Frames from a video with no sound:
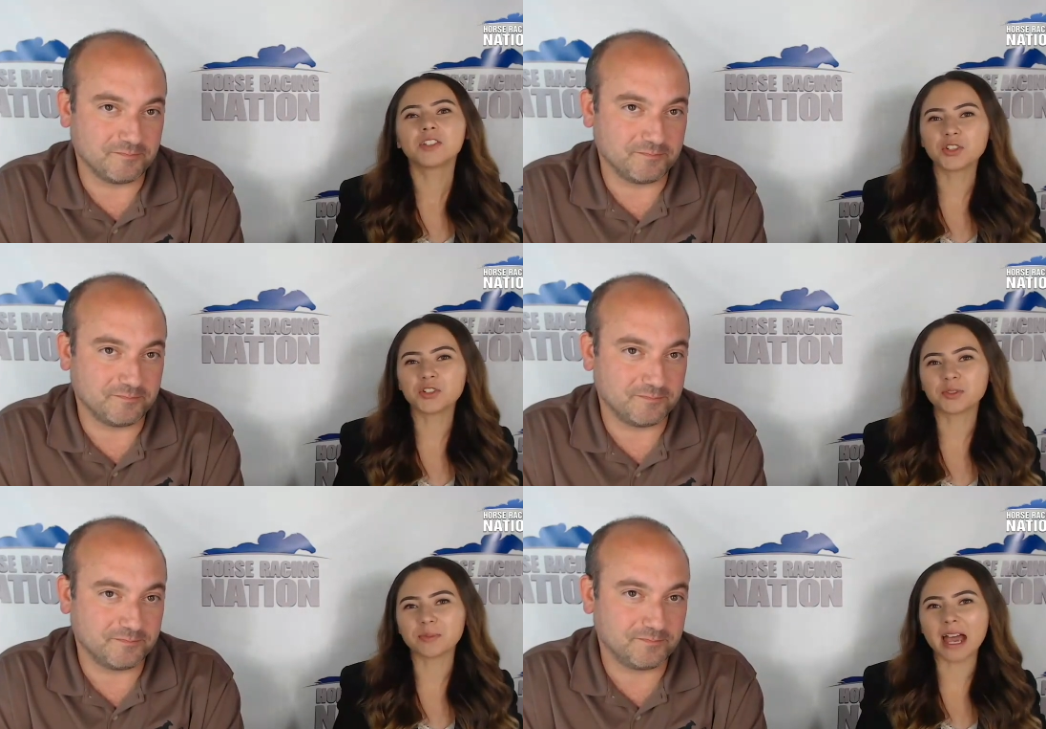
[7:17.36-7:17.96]

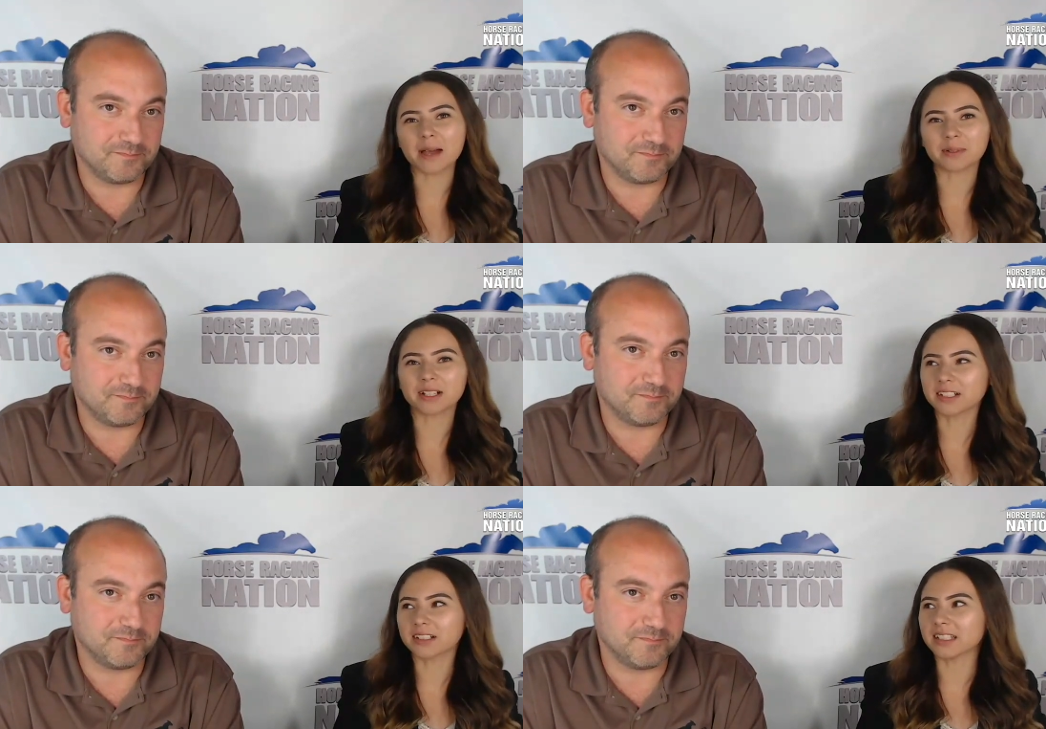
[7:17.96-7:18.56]
Speaker 1: Juju's map
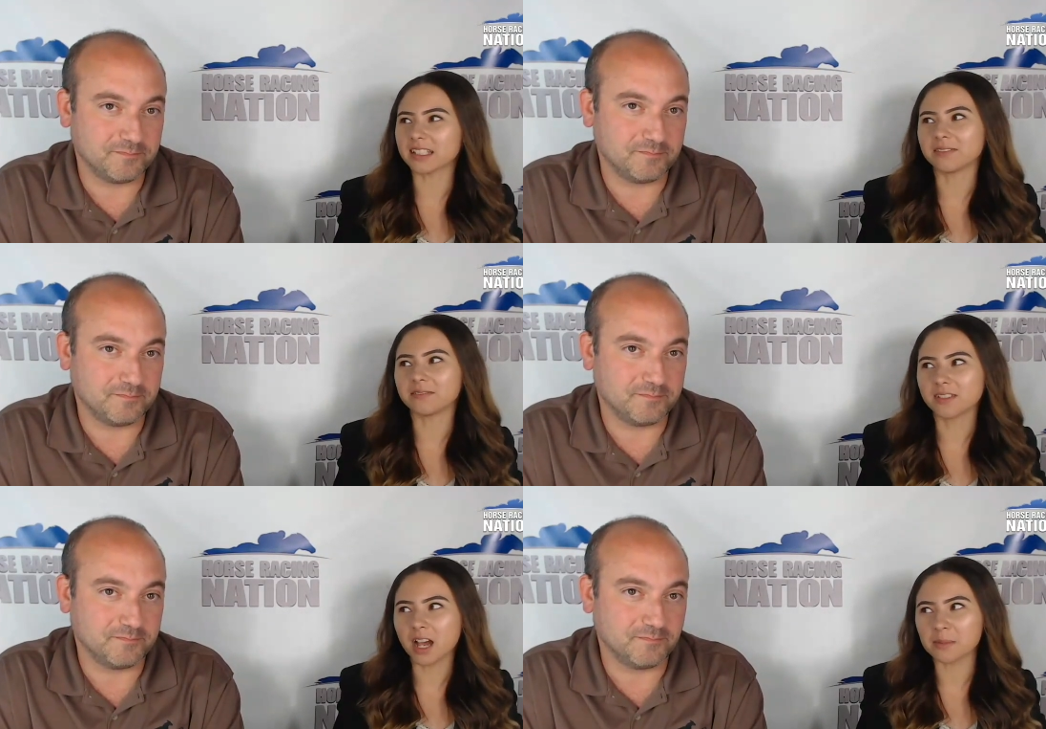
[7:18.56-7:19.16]
clearly
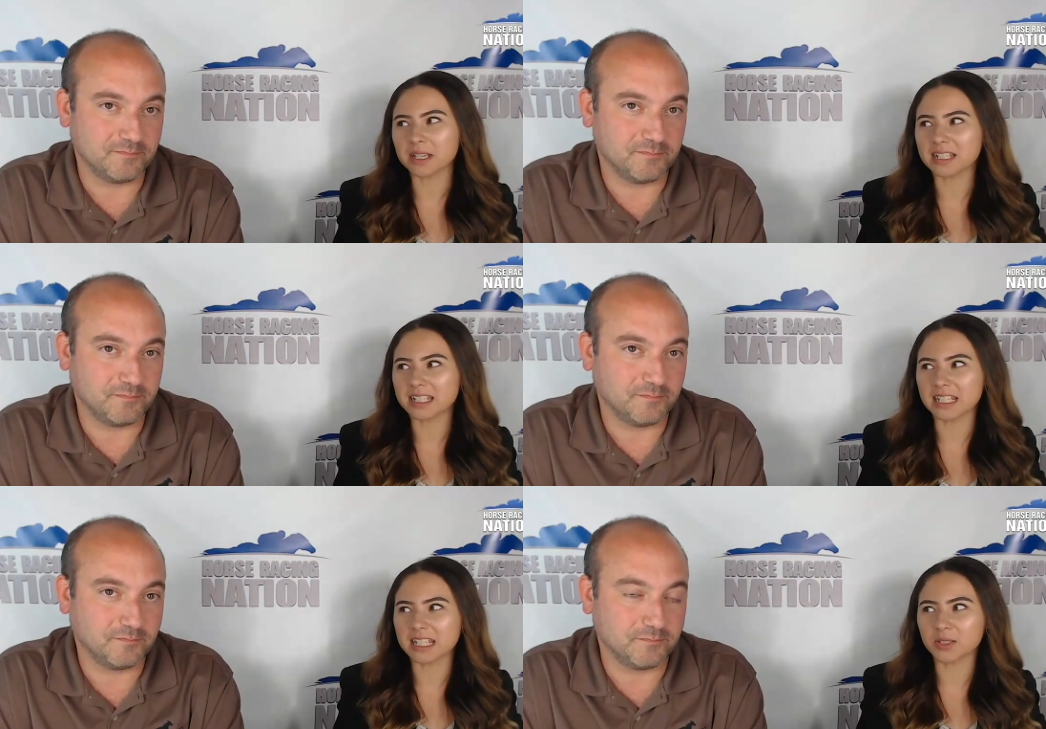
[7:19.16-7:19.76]
coming
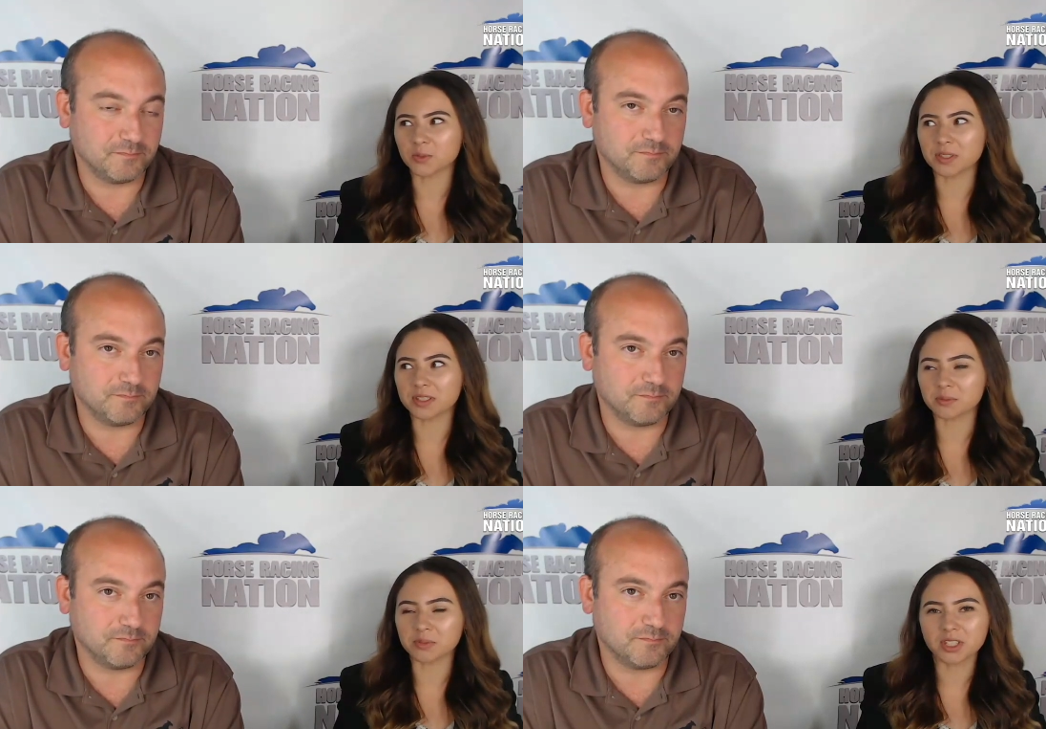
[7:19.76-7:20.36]
into this with
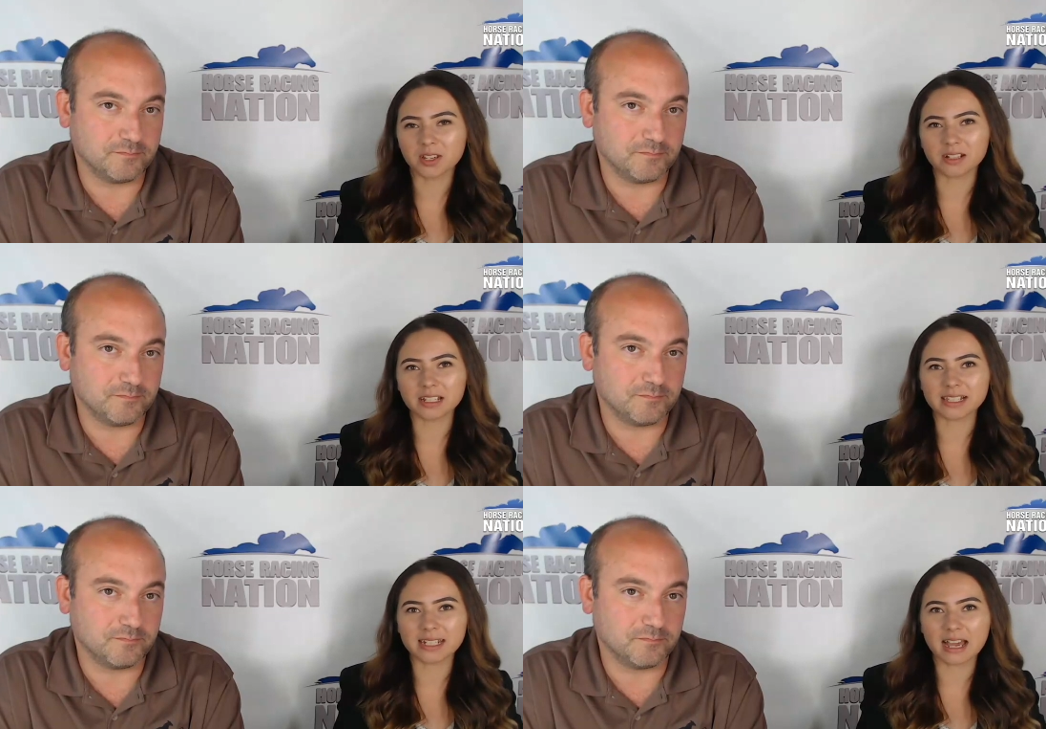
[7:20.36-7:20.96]
some
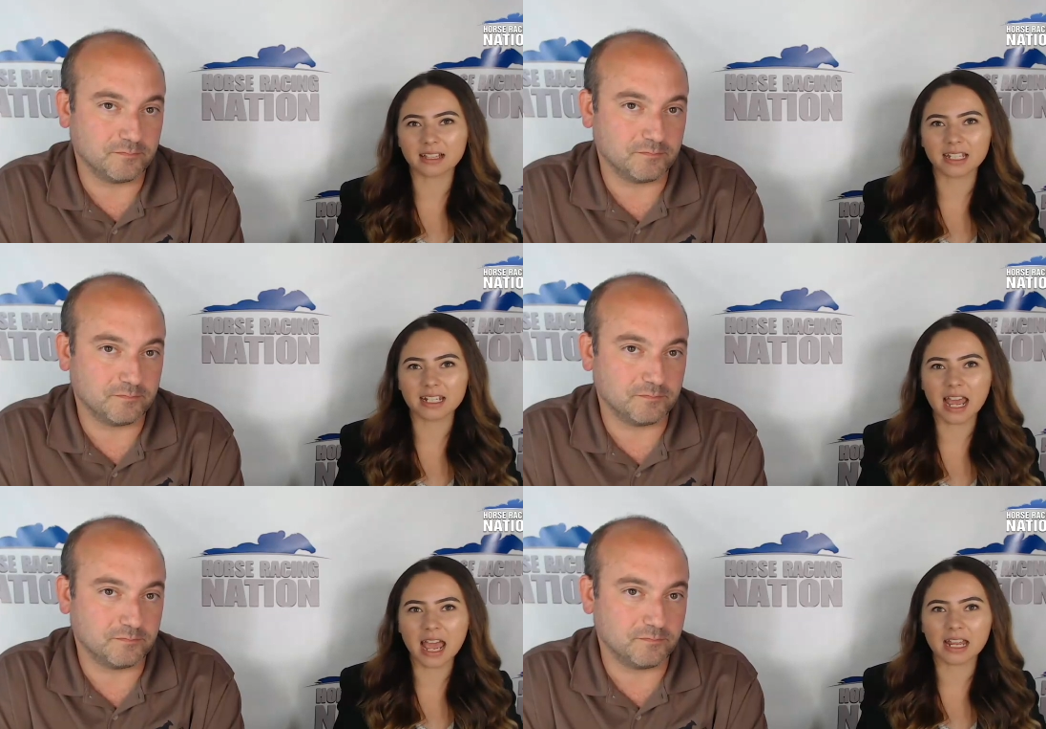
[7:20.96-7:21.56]
serious talent
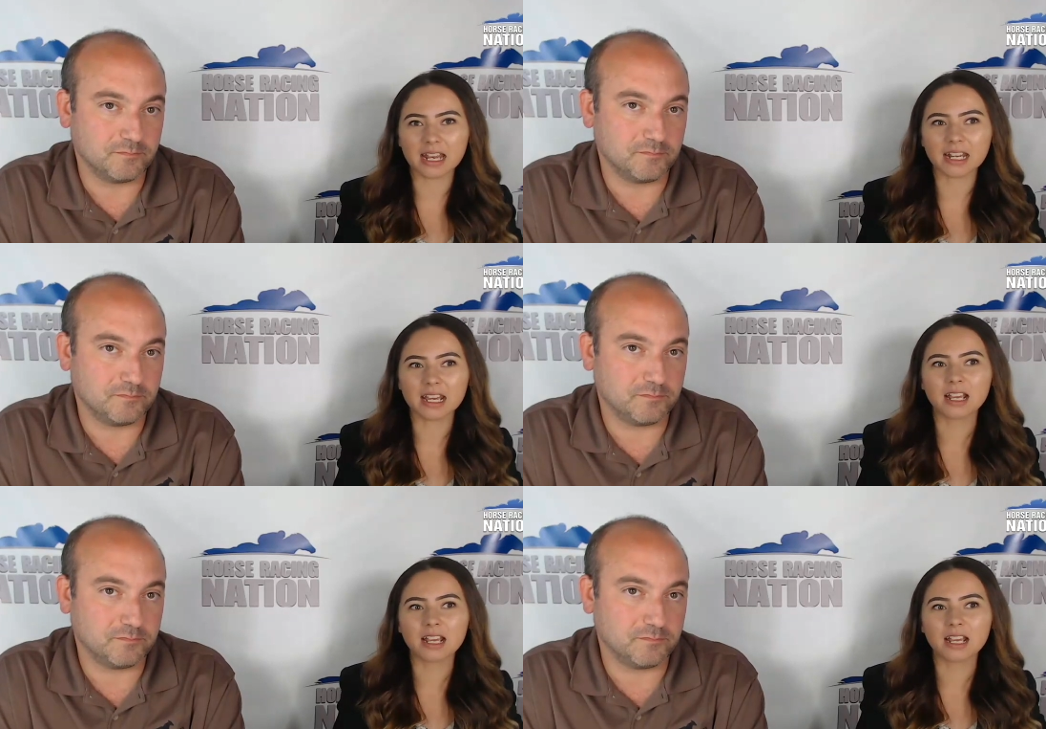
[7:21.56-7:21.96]
and